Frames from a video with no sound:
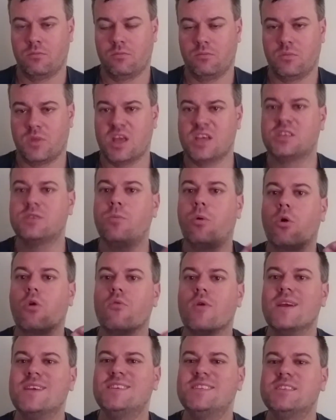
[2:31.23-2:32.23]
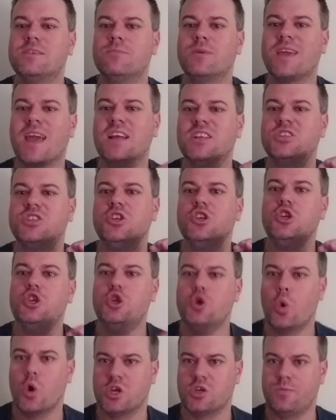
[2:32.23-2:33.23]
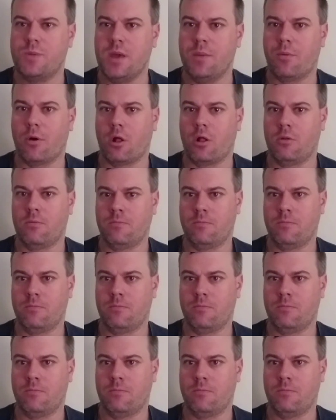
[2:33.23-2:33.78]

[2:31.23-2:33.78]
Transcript: They support racism against Jewish people.